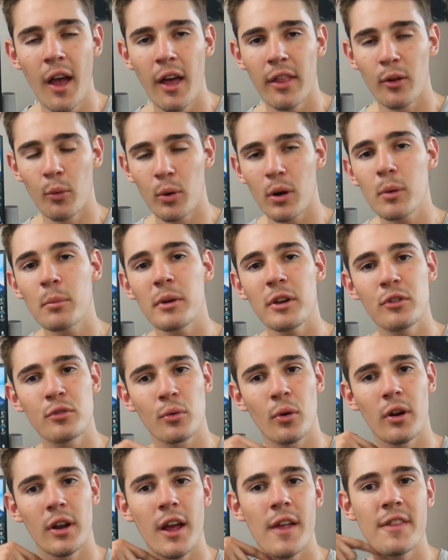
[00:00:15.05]
The winner will be
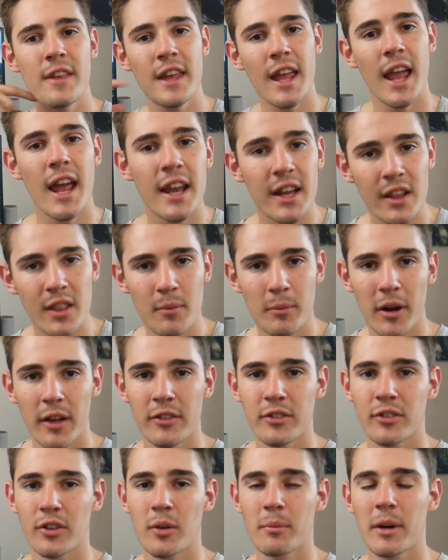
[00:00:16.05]
drawn at the end of the month,
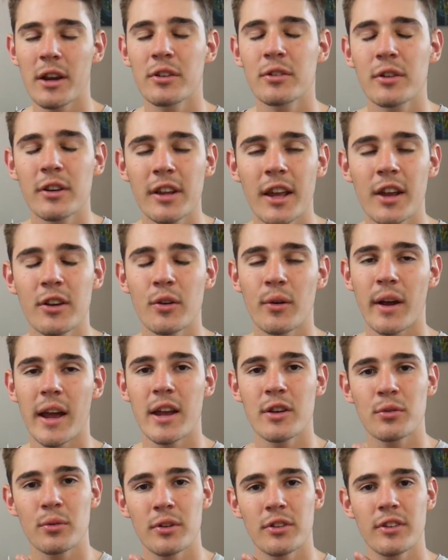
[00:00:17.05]
so make sure to get your
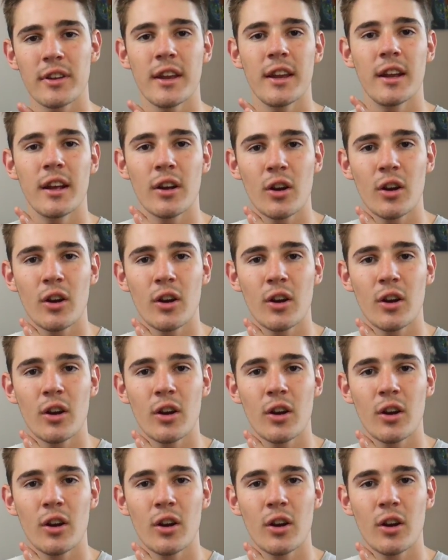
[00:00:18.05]
entries in